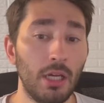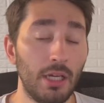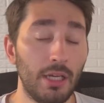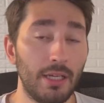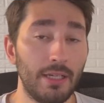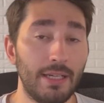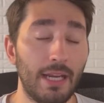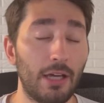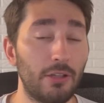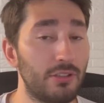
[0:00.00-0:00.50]

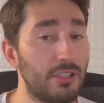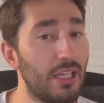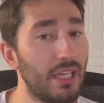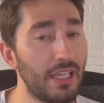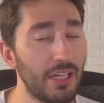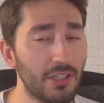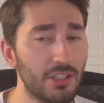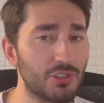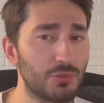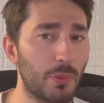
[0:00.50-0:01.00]
Now,
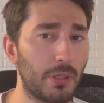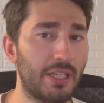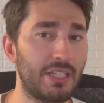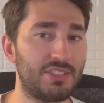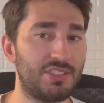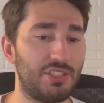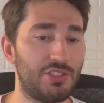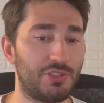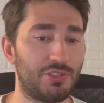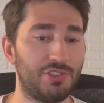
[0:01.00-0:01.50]
here's where it
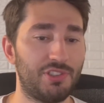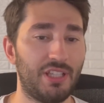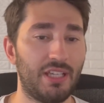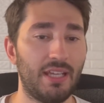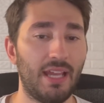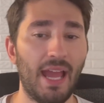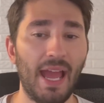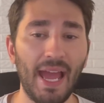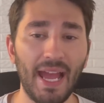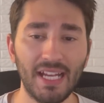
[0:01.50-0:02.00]
gets
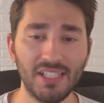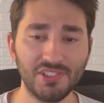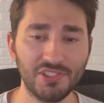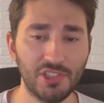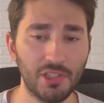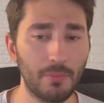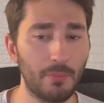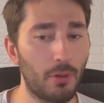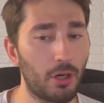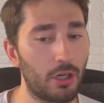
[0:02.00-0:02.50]
interesting.
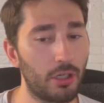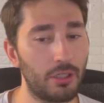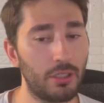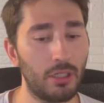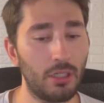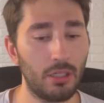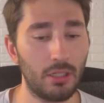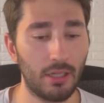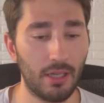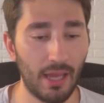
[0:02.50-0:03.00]
Aston
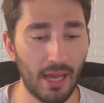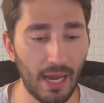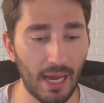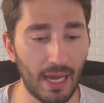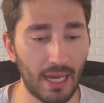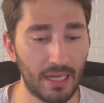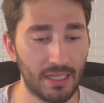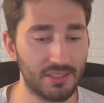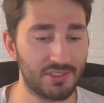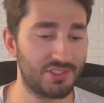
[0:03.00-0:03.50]
Martin,
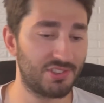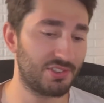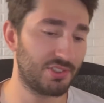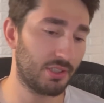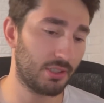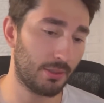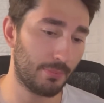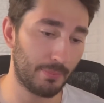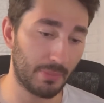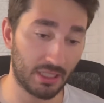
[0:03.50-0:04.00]
Haas,
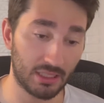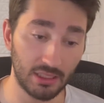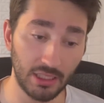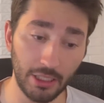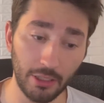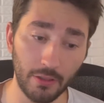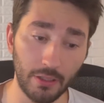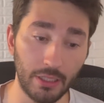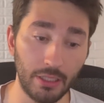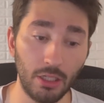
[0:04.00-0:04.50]

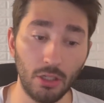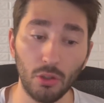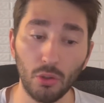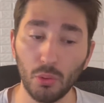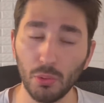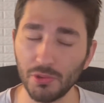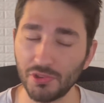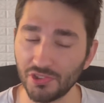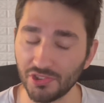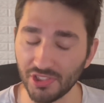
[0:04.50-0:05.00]
McLaren,
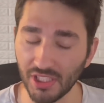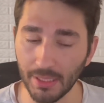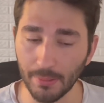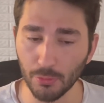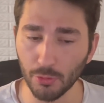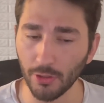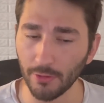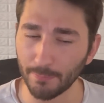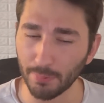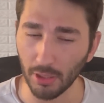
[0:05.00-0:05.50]
who seem
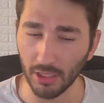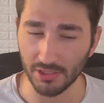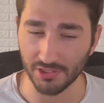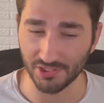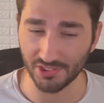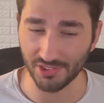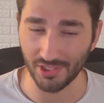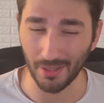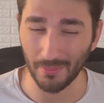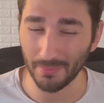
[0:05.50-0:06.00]
to have brought
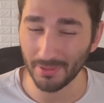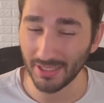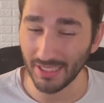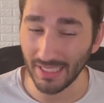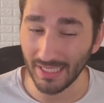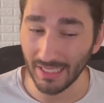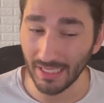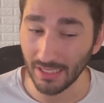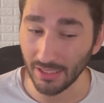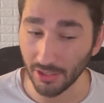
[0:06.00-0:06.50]

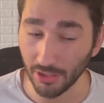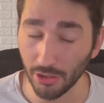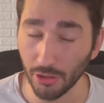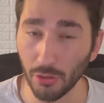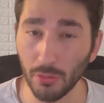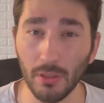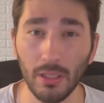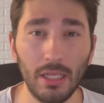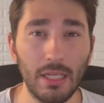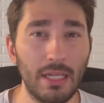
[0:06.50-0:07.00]
something
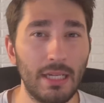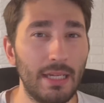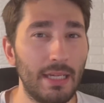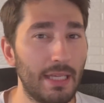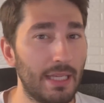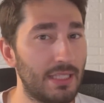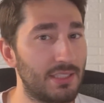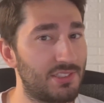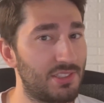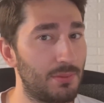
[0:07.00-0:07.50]
new,
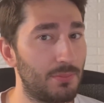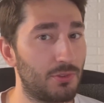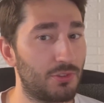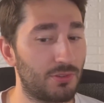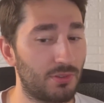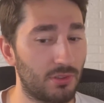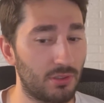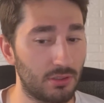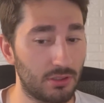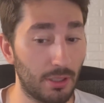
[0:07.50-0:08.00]
it
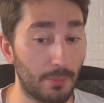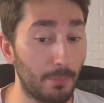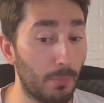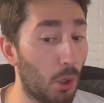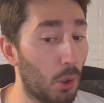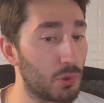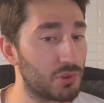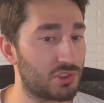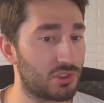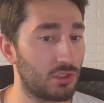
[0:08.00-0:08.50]
seems the
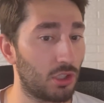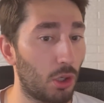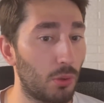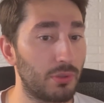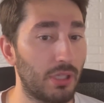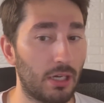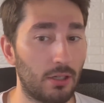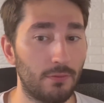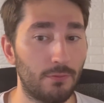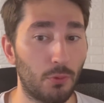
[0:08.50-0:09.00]
most low
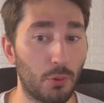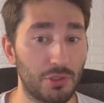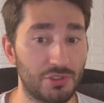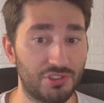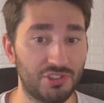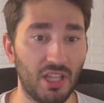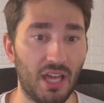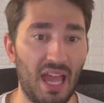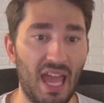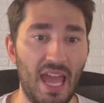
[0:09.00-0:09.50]

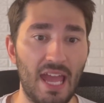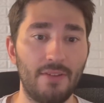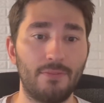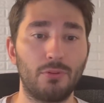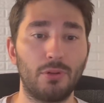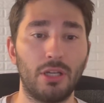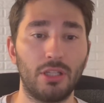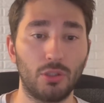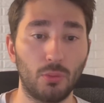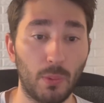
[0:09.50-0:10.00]
downforce to
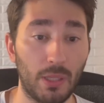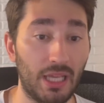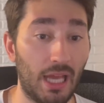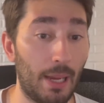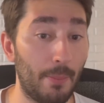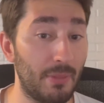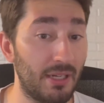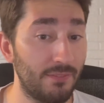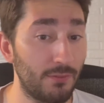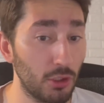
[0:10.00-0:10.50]
every other wing.
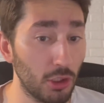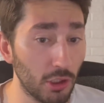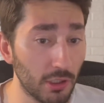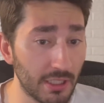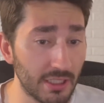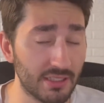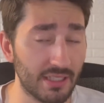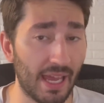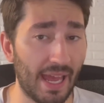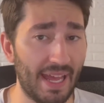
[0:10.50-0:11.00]
I mean, if you look
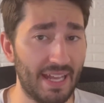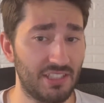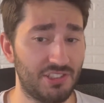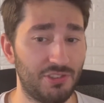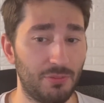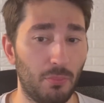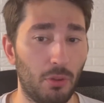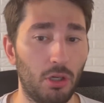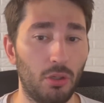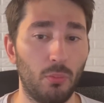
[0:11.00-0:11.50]
at the
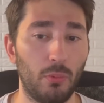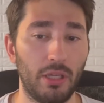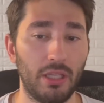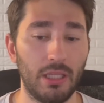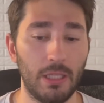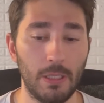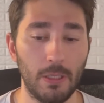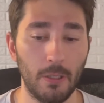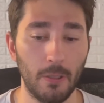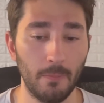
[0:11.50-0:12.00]
Aston Martin wing
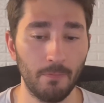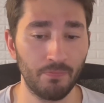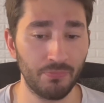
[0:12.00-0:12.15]
here,